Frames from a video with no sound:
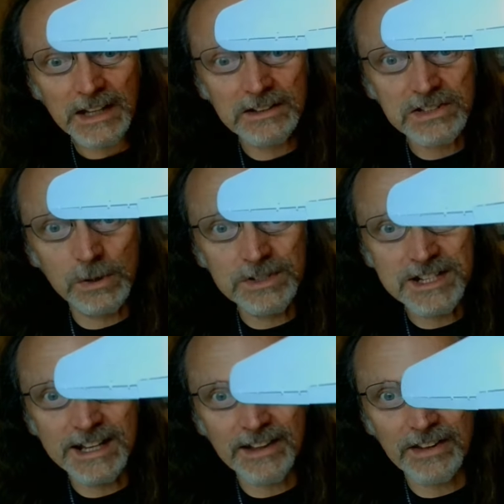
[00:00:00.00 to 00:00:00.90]
It's going
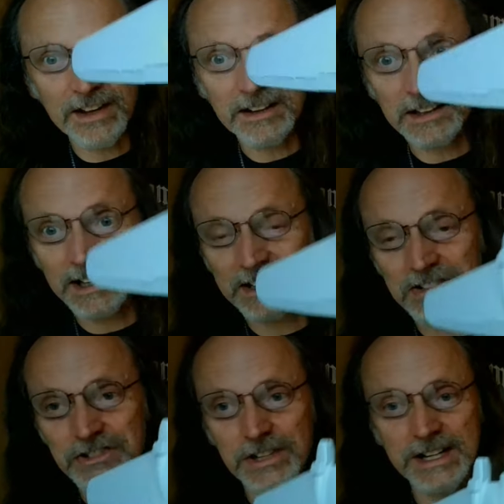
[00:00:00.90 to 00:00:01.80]
together like a
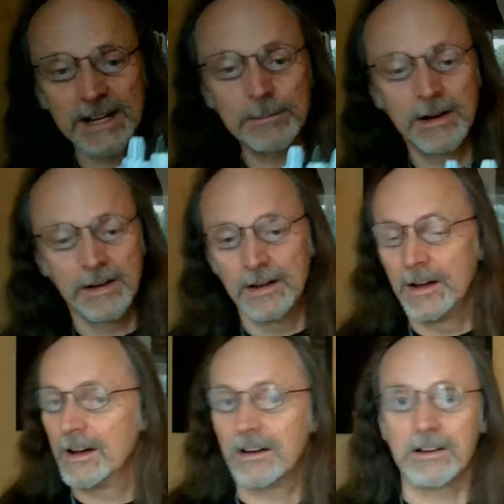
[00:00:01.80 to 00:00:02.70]
dream.
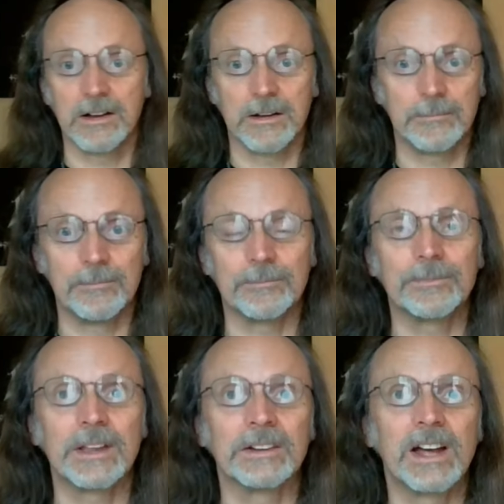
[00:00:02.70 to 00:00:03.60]

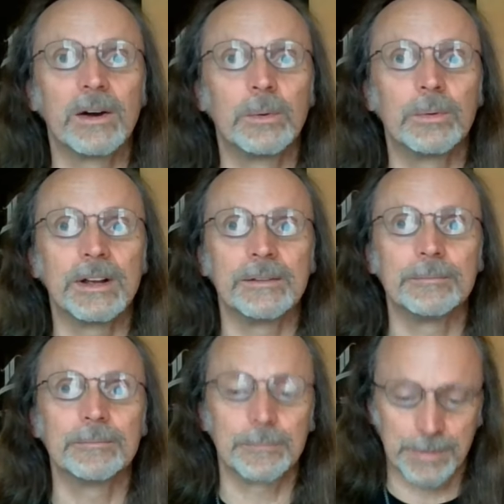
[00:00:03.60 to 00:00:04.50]
I know
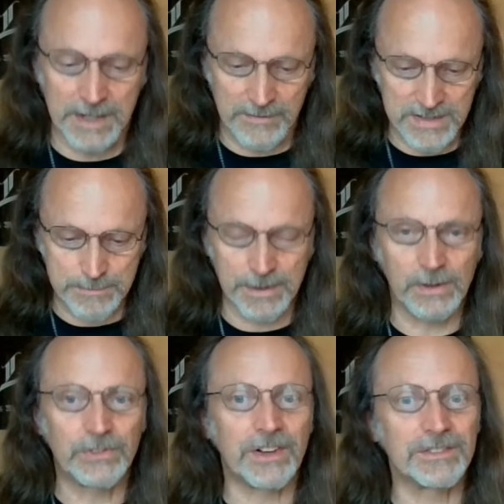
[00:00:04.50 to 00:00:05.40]
in previous
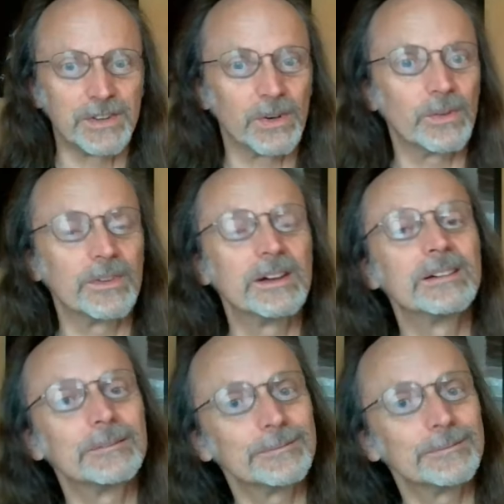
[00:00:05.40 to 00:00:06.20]
builds I've done,